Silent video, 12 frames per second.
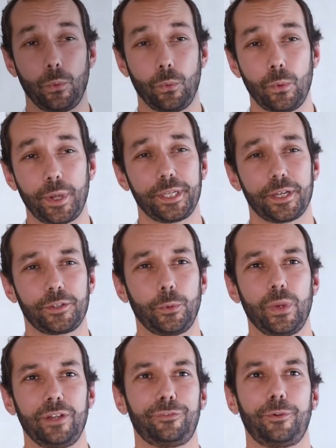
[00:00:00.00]
Why are the
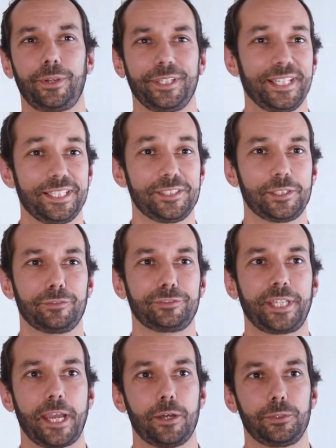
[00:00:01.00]
welfare and health of
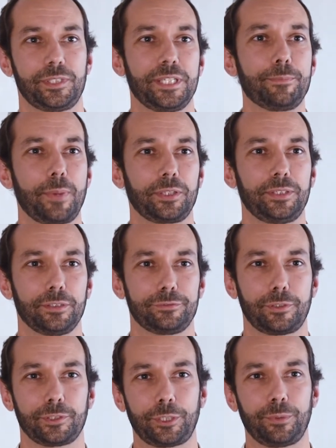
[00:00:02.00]
cows important
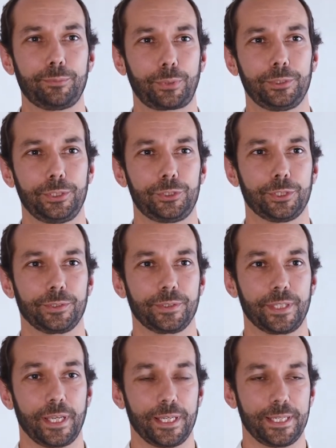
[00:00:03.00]
for dairy production?
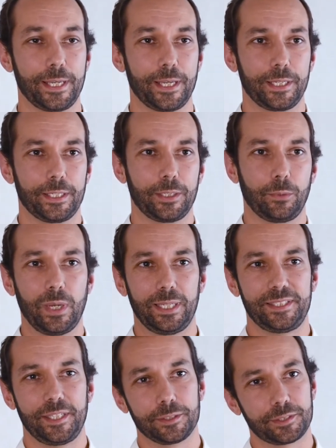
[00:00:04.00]
Well,
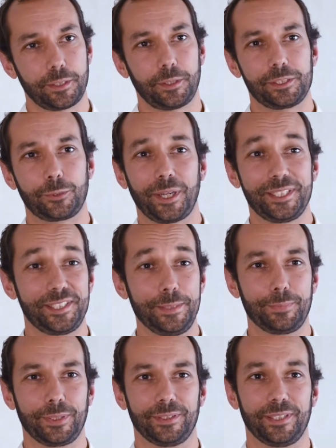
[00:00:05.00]
the answer is quite
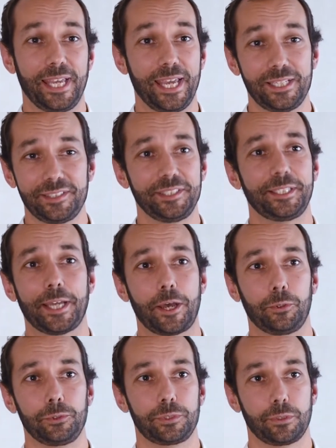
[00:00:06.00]
simple. Healthy
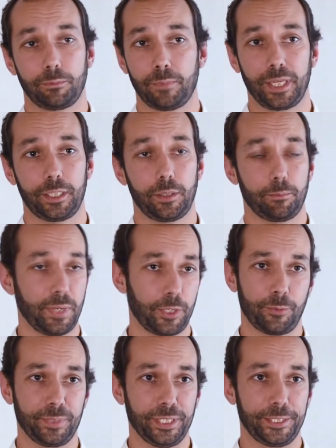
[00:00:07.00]
cows make
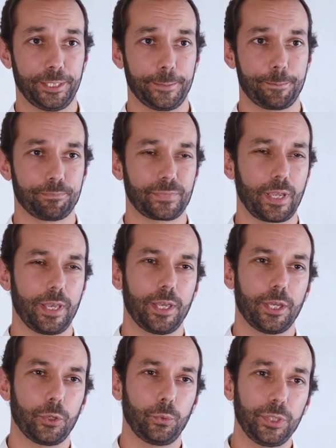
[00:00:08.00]
better milk.
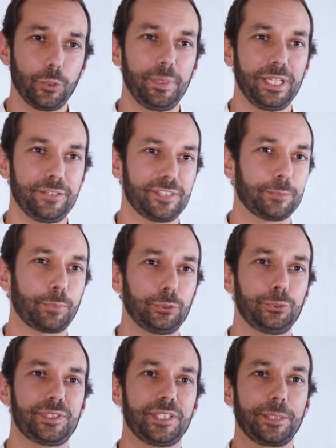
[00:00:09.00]
We do believe that
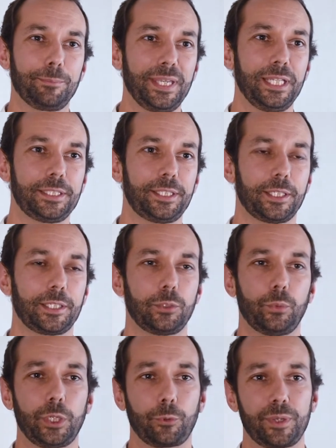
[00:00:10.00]
producing milk
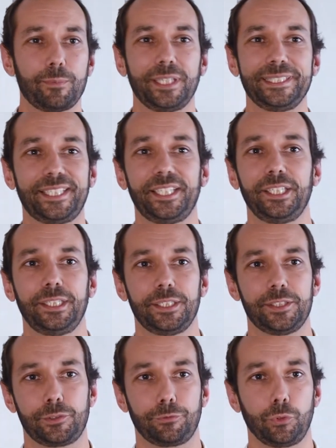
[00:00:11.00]
will remain key
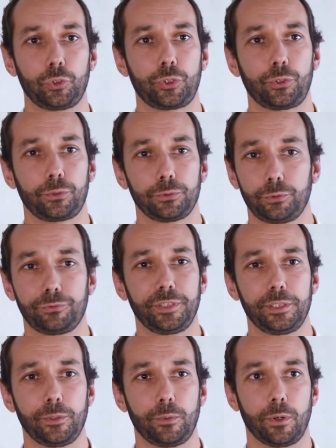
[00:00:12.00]
in the future to
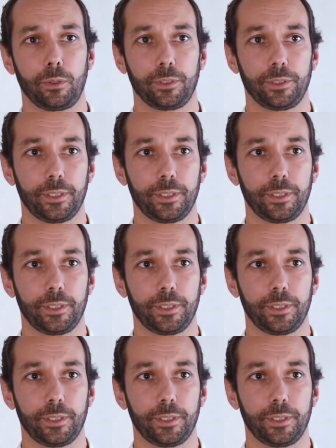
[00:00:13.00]
feed the world.